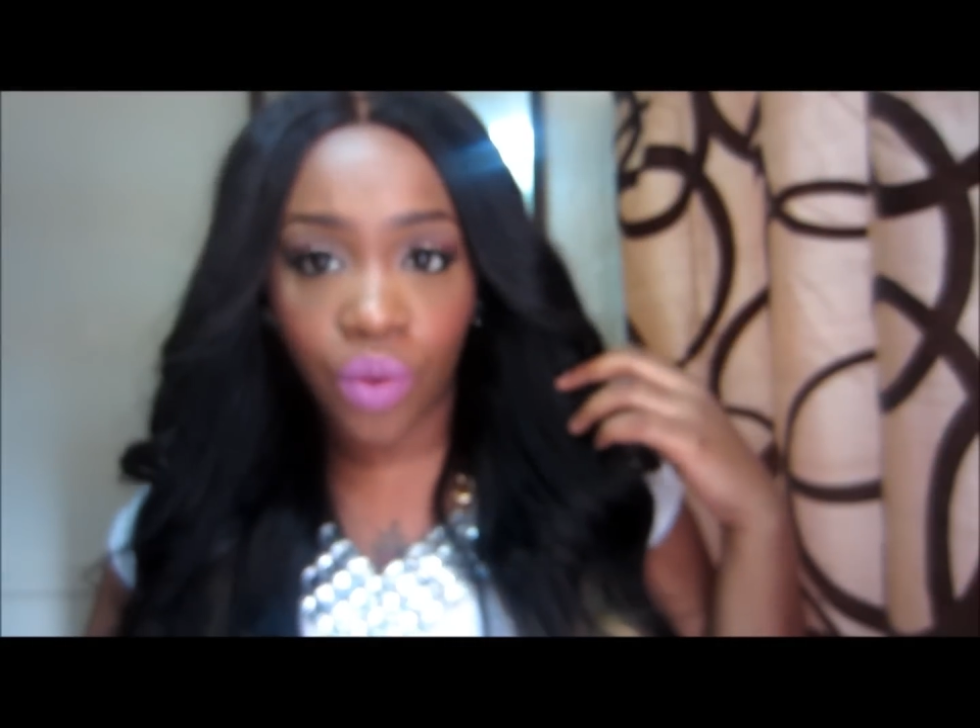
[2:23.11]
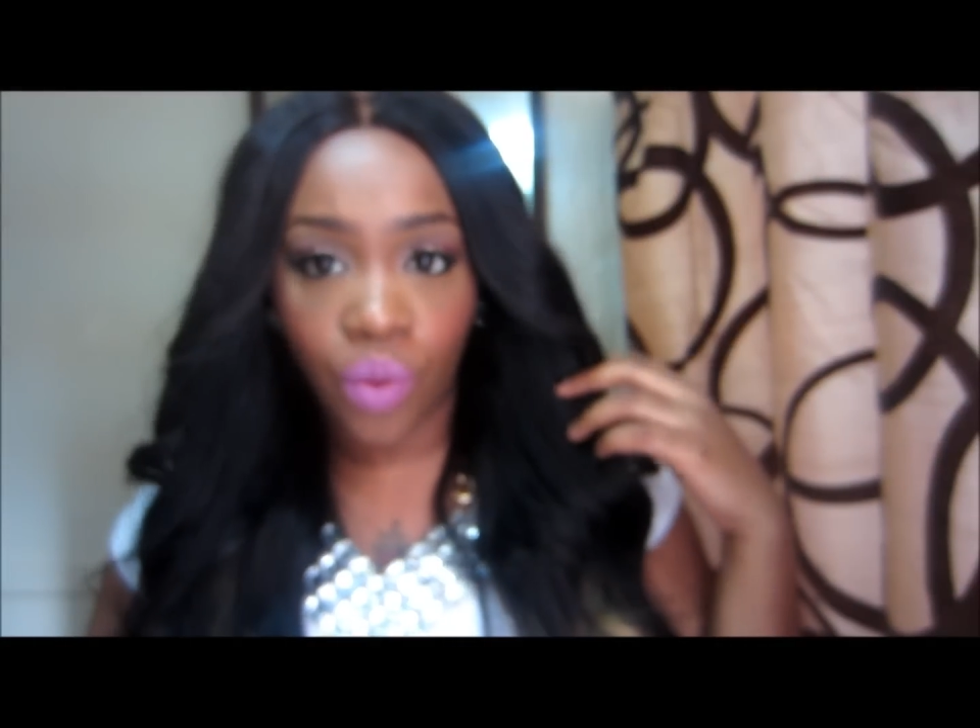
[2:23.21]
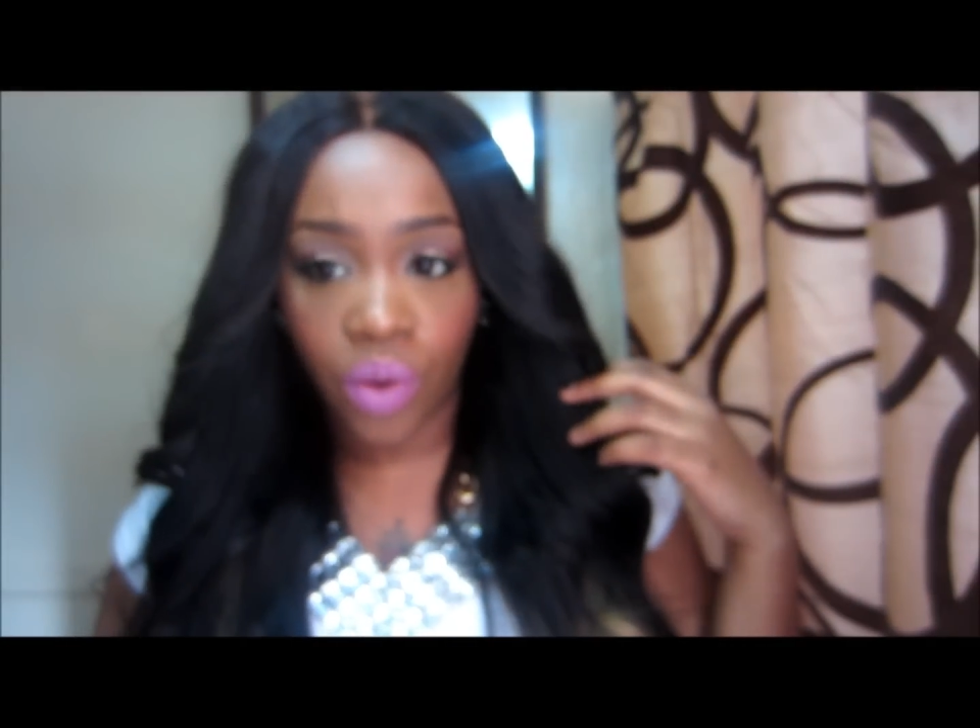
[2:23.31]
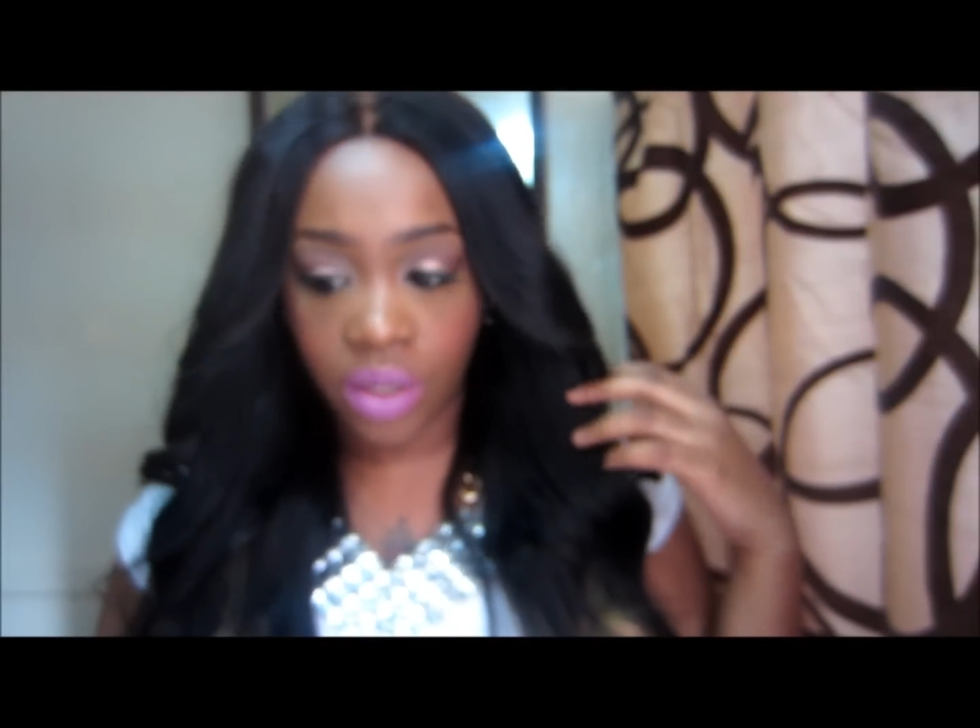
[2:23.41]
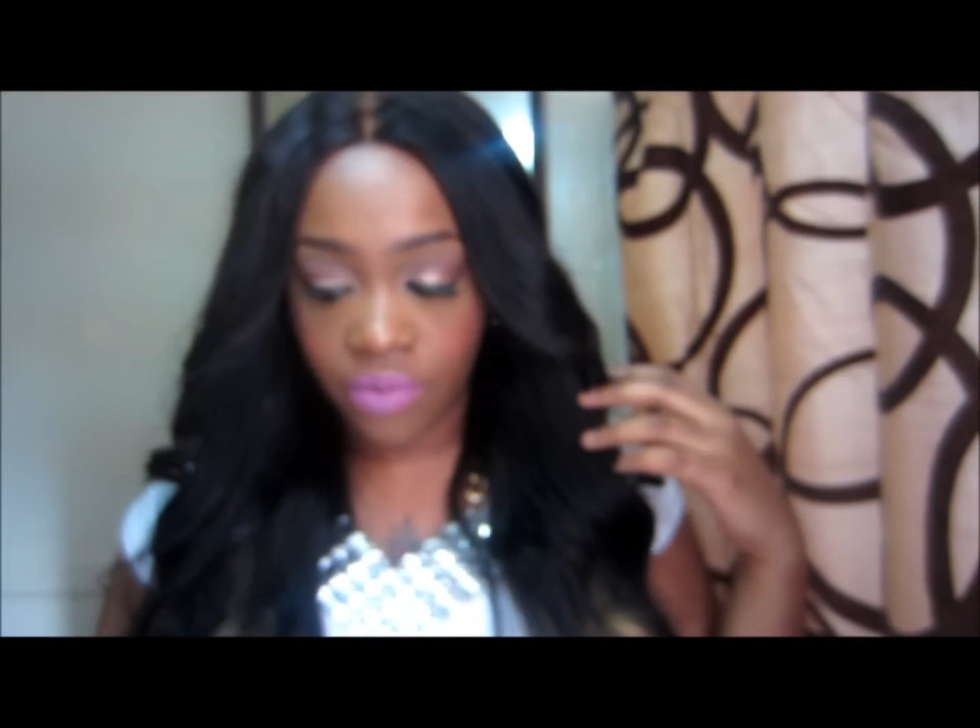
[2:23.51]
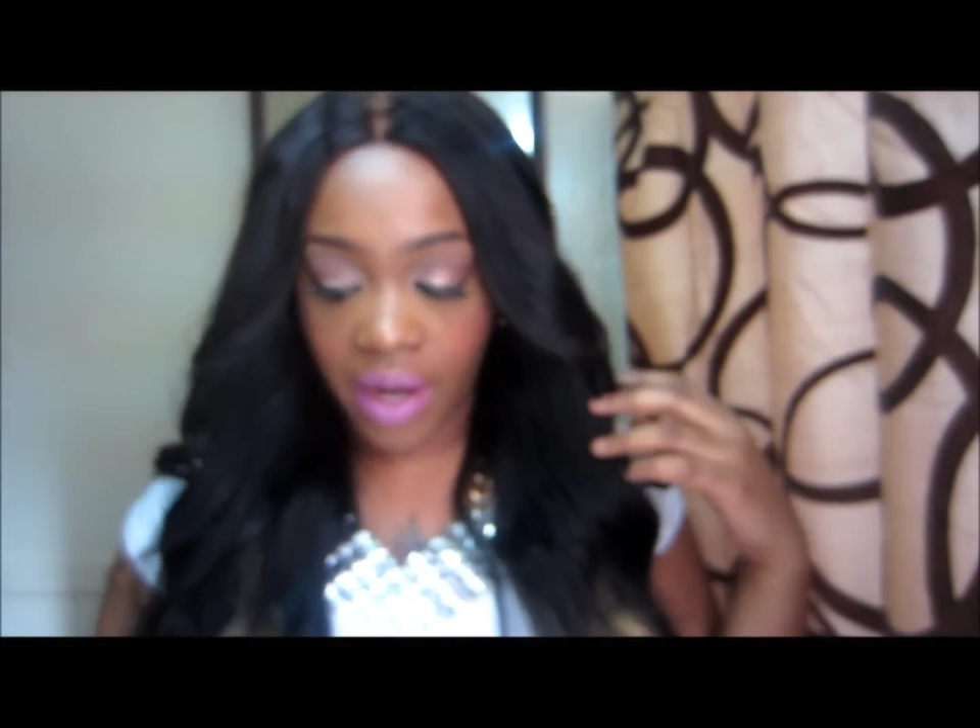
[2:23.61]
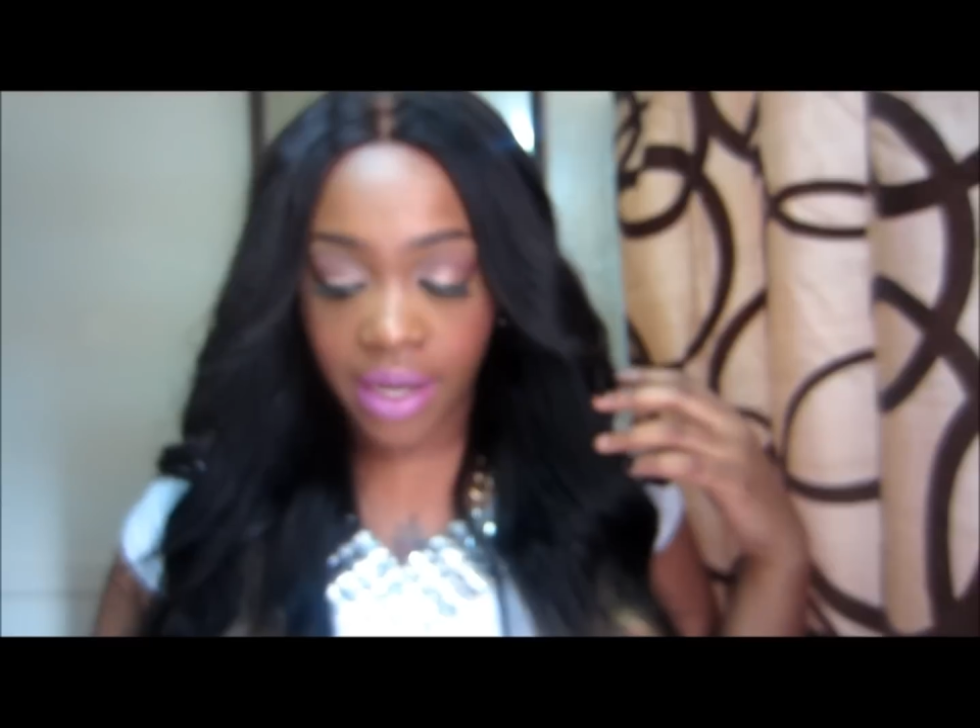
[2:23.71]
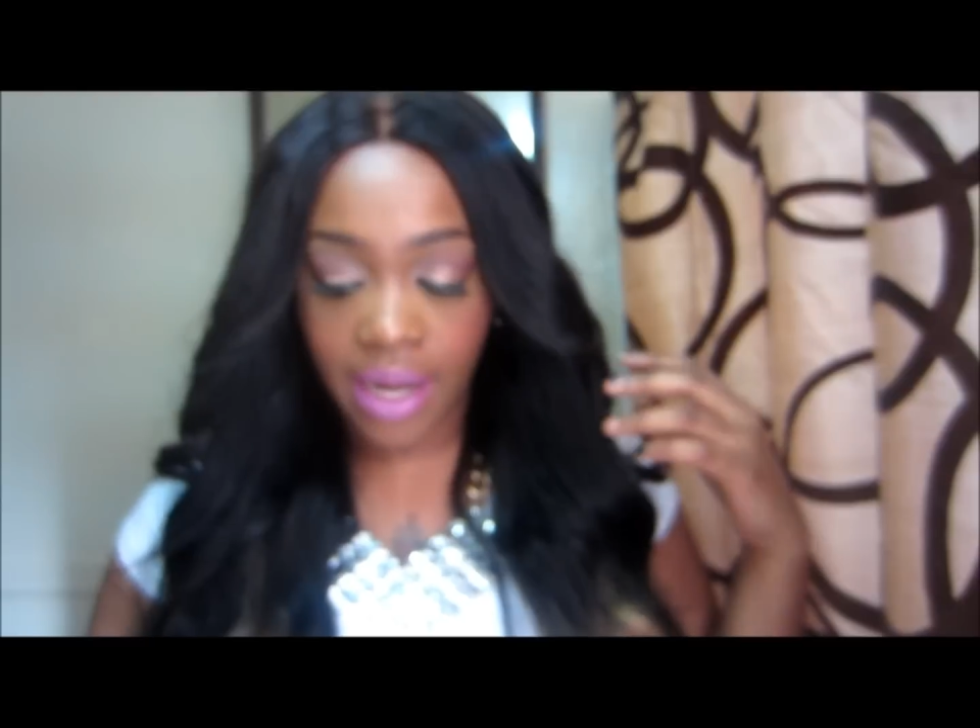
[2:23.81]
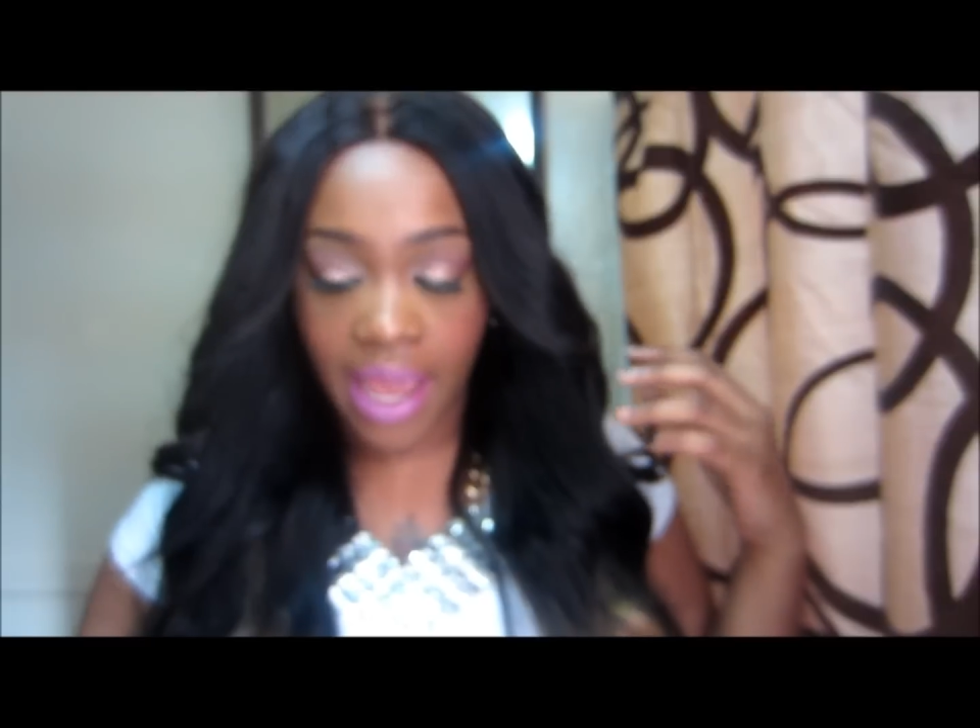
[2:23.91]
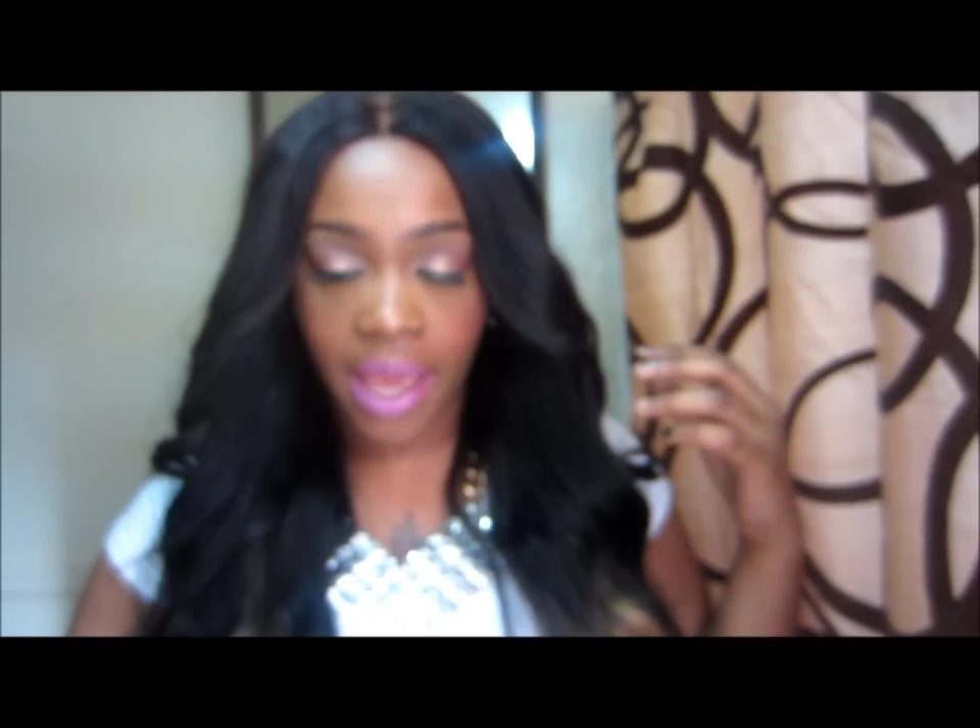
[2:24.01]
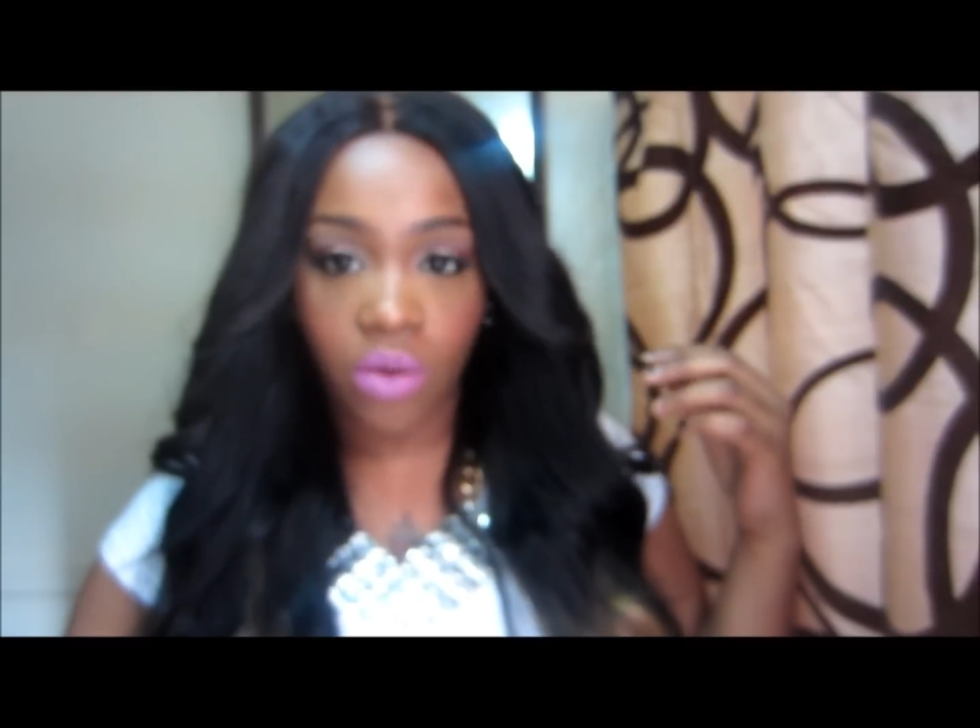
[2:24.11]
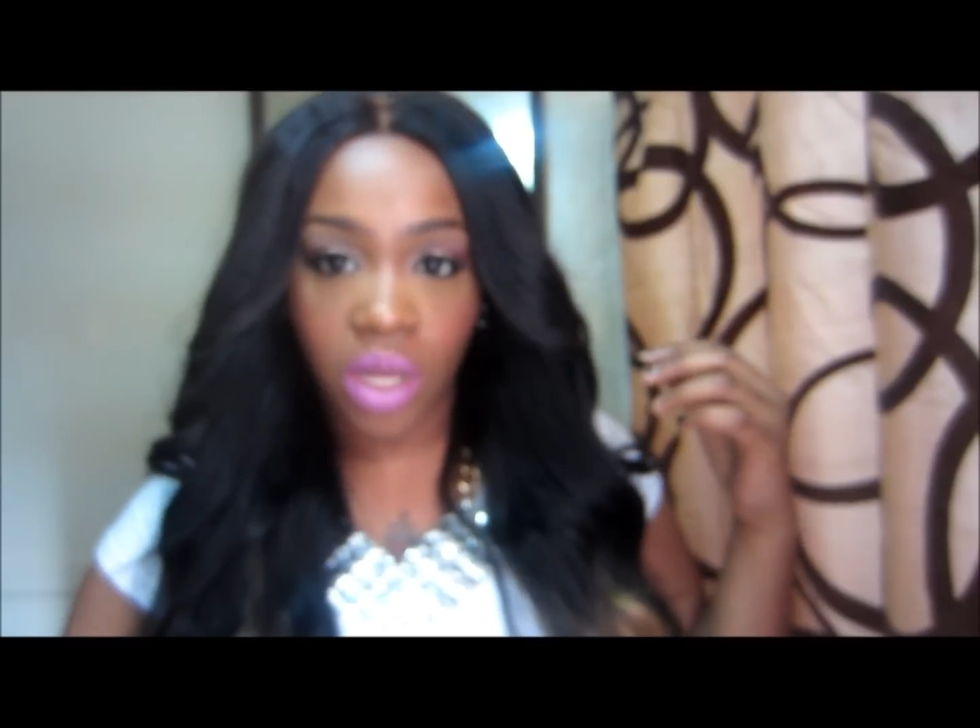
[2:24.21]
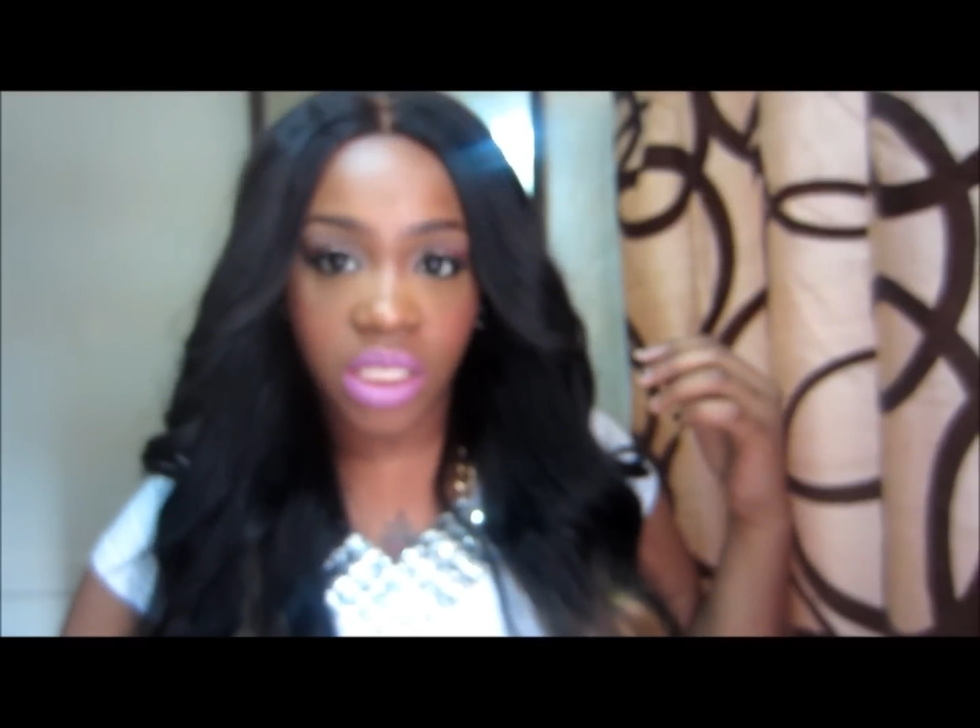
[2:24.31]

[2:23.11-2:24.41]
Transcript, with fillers: on right now